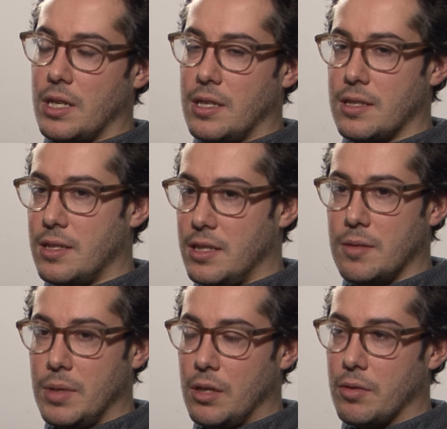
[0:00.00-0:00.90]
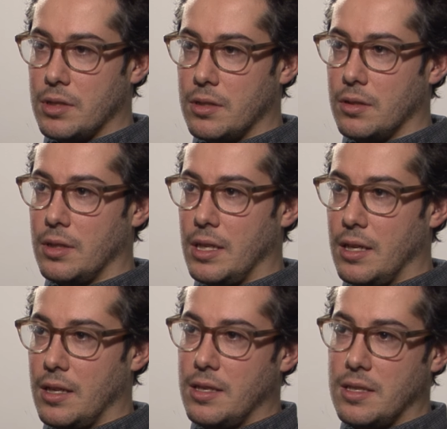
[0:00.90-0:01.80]
It doesn't need to be crystal
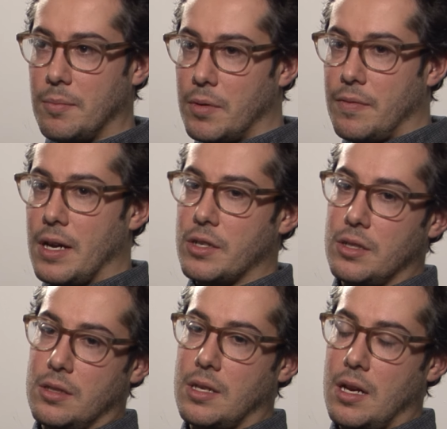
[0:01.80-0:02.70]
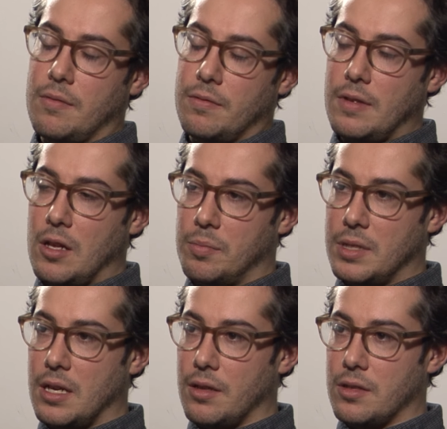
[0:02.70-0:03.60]
clean, and these imperfections kind of help
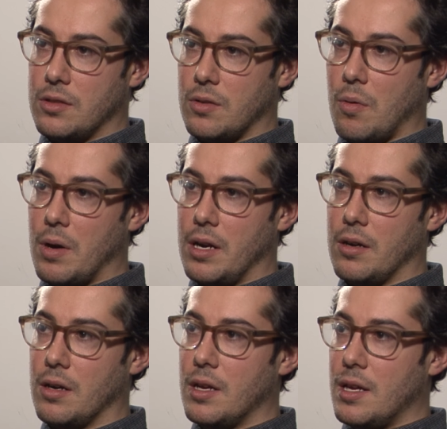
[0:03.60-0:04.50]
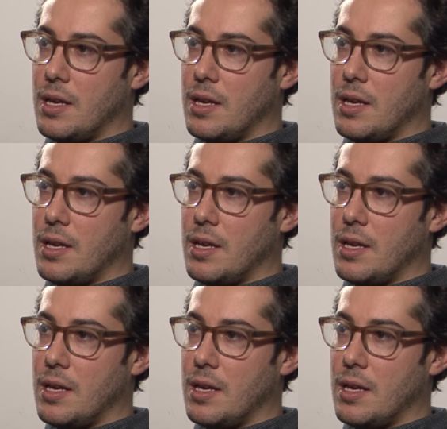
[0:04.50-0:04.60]
tell the story, or